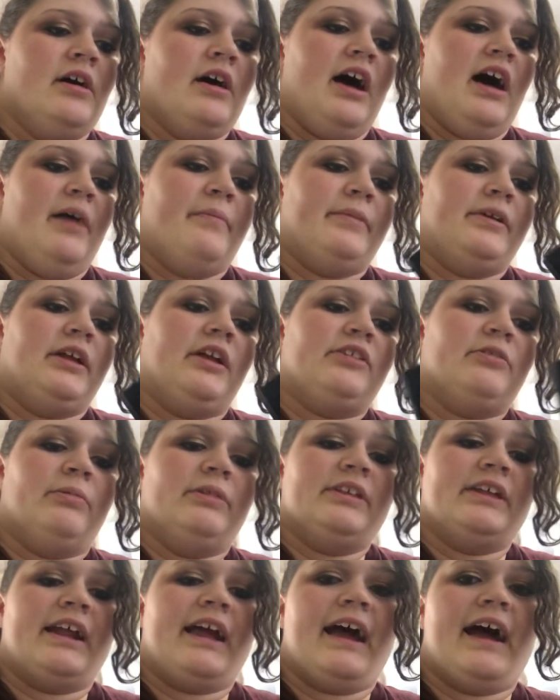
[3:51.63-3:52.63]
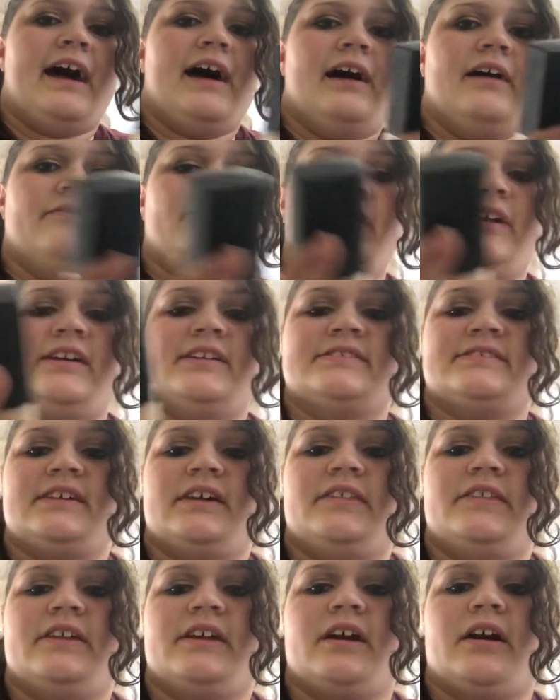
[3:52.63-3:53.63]
Another one that I have is
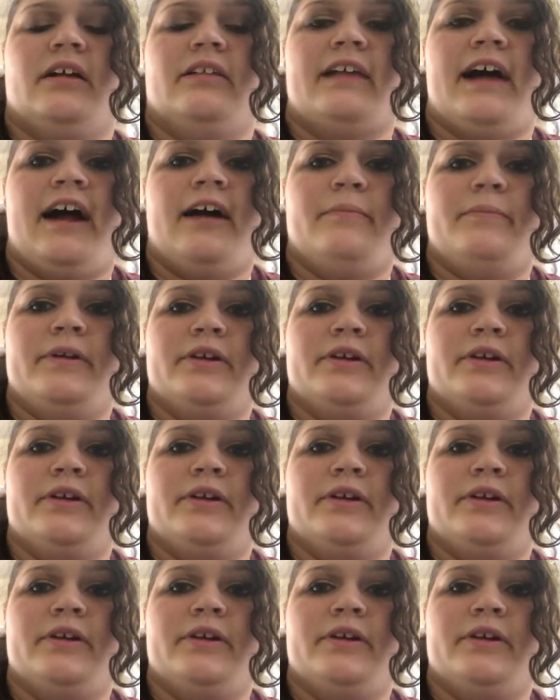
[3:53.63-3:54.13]
the Collab